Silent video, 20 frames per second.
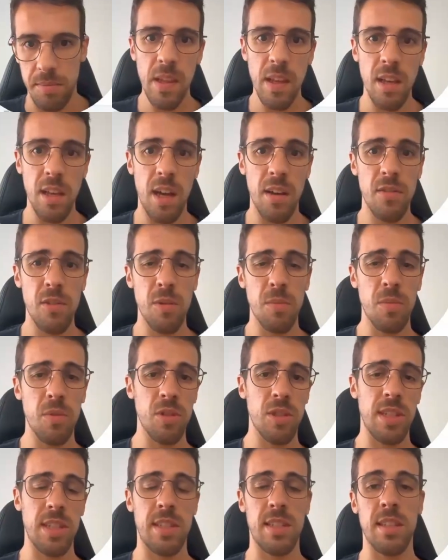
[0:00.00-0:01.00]
After
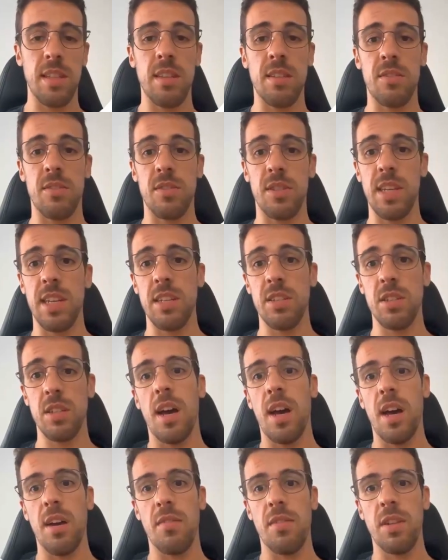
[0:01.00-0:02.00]
processing the
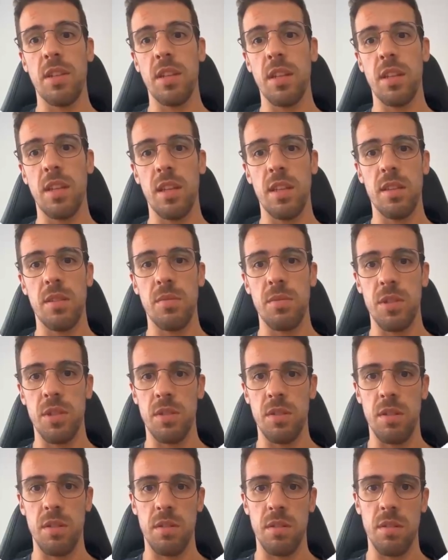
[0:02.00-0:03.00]
transaction, I validate the
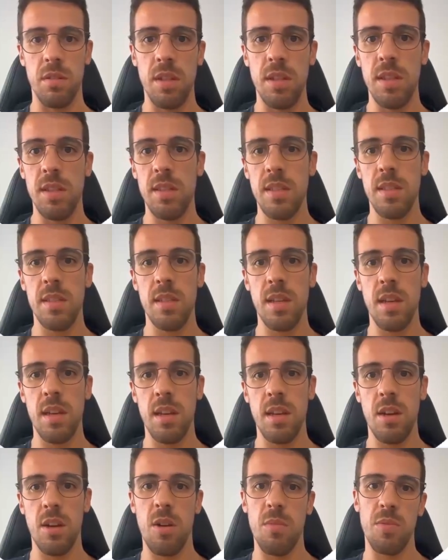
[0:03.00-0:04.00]
result. This is
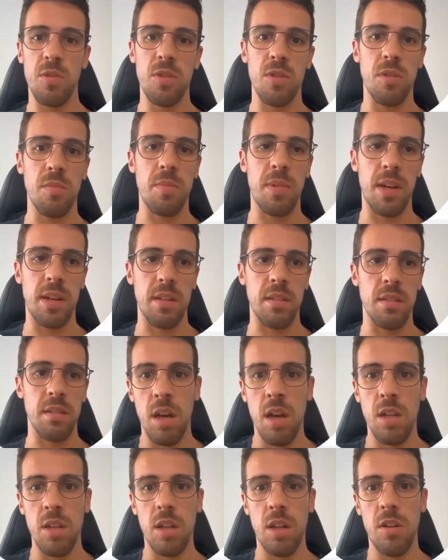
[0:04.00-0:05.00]
an optional part.
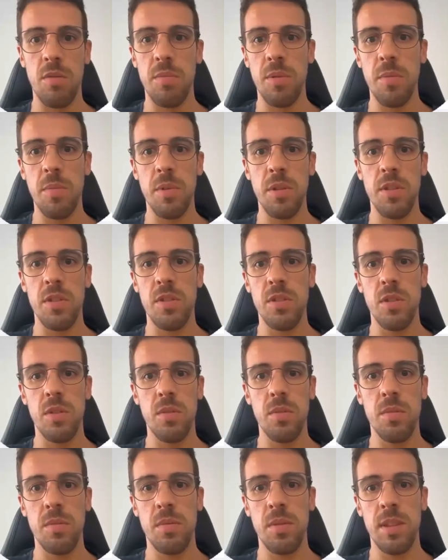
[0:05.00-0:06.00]
A lot of people
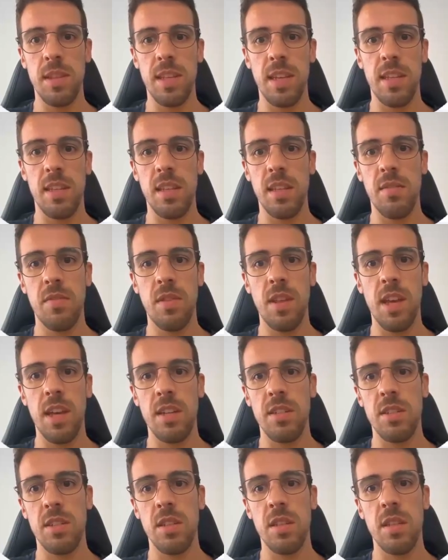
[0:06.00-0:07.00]
assume that if the
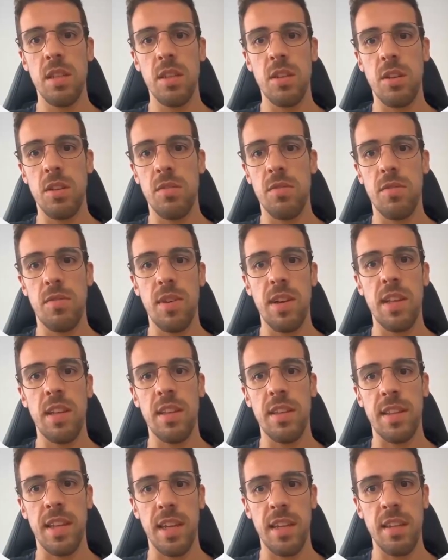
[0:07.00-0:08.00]
action did not
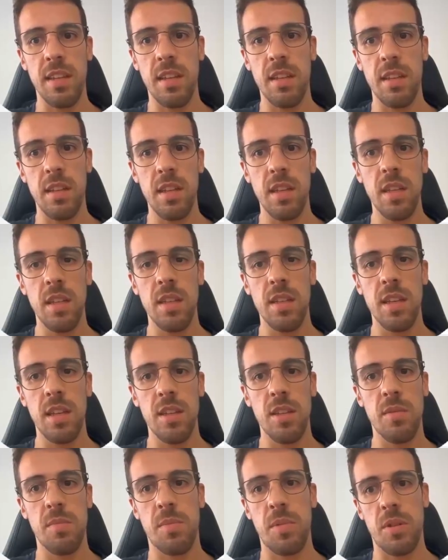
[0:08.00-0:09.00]
fail technically,
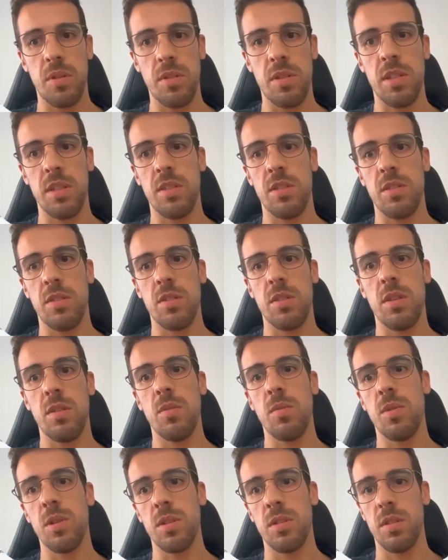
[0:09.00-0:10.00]
then the process
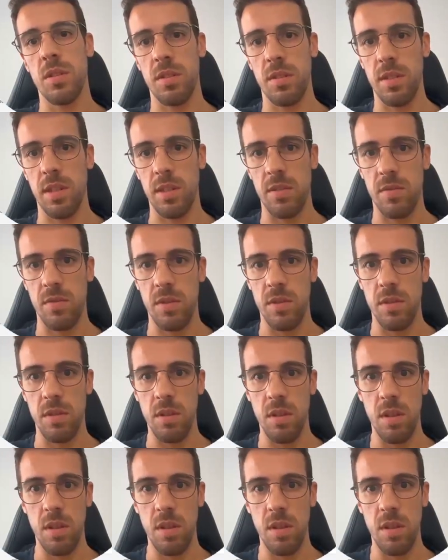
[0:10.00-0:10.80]
was successful.